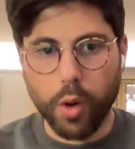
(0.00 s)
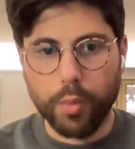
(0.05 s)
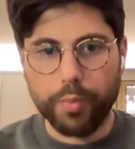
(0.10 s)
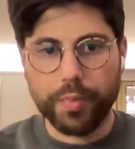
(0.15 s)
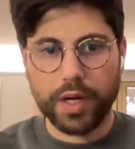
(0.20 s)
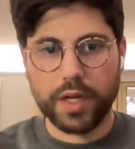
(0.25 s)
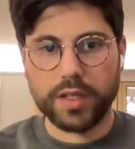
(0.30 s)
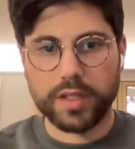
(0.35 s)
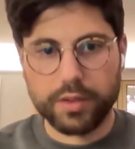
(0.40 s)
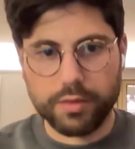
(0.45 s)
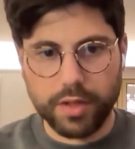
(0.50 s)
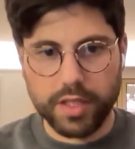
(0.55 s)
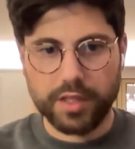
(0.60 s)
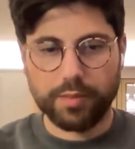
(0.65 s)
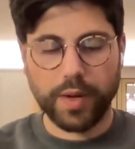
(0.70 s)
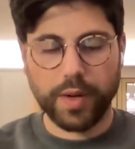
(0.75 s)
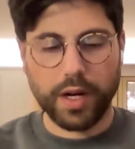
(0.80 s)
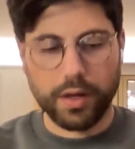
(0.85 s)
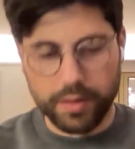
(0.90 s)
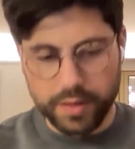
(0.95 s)
openness
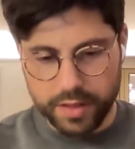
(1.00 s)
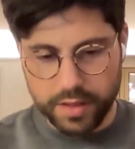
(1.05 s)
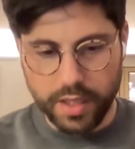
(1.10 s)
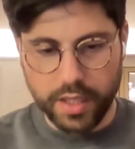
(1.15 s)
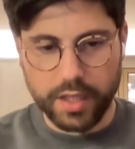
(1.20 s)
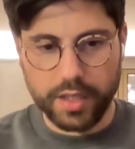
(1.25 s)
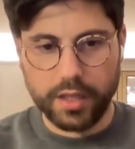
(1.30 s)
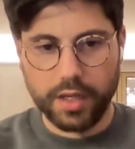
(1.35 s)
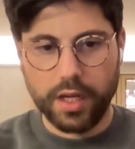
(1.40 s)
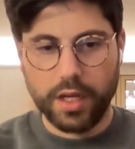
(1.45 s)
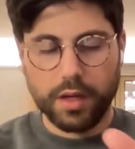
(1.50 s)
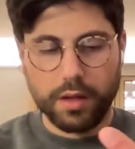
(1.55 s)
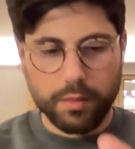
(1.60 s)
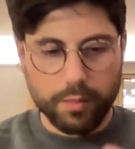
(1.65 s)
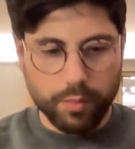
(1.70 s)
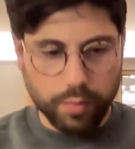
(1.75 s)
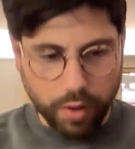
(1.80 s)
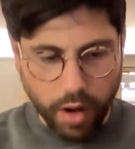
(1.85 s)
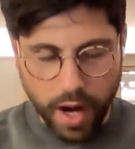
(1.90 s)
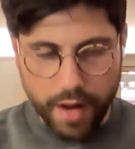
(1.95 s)
transparency
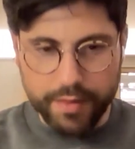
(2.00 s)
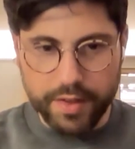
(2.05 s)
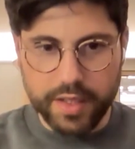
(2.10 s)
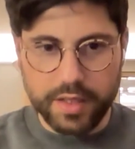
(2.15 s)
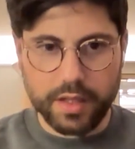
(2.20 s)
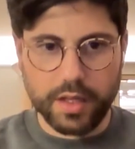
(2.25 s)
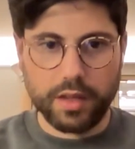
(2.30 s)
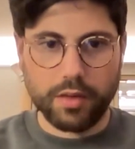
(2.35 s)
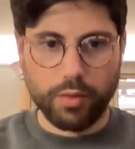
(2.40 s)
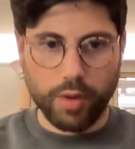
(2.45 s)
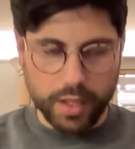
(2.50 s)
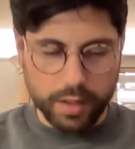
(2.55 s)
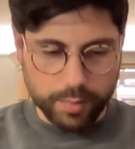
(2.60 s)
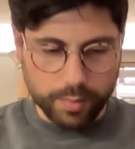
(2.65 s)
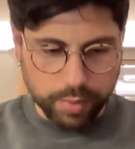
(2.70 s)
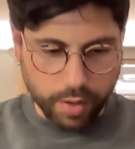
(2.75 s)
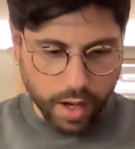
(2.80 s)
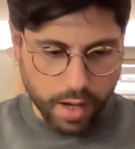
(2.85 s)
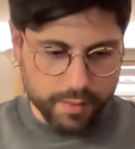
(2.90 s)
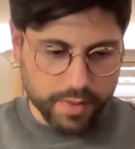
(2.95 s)
privacy, the right
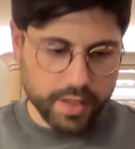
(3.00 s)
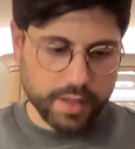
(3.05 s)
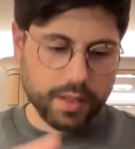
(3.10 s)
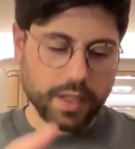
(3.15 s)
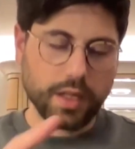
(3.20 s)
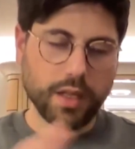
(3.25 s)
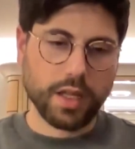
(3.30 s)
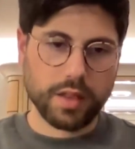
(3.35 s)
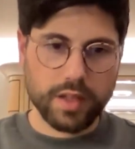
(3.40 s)
to privacy.